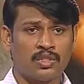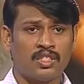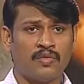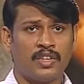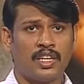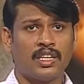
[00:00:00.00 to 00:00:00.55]

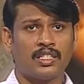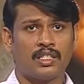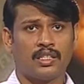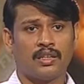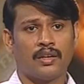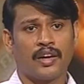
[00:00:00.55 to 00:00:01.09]
of tickets
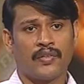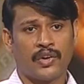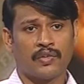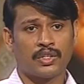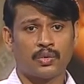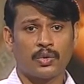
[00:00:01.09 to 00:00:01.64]

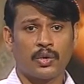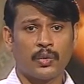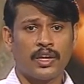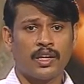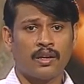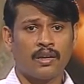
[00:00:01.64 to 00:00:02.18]
everywhere. So you
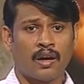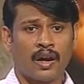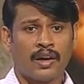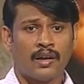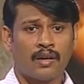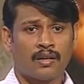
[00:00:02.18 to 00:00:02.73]
need a
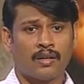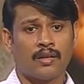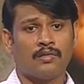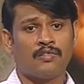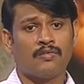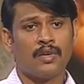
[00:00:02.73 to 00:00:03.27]
higher
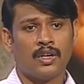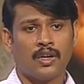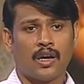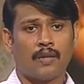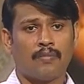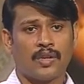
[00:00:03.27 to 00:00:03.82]

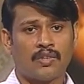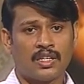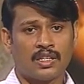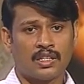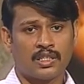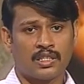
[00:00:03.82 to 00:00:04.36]

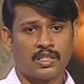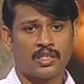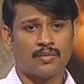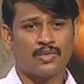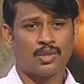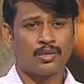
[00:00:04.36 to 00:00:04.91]
power
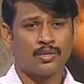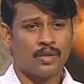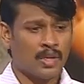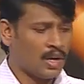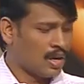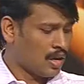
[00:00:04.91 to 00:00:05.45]
system. So
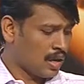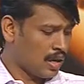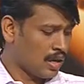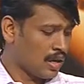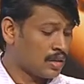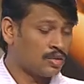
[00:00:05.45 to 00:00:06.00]

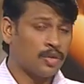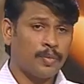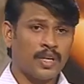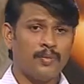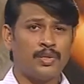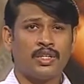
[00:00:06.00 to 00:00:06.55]

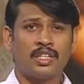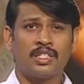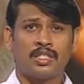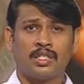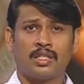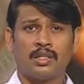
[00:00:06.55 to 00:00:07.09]
supercomputer
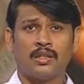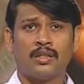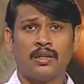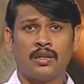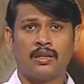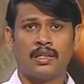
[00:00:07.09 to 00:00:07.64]
is
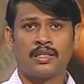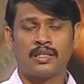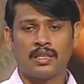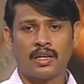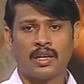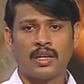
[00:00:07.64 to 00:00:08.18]

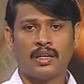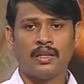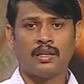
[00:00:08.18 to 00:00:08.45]
necessarily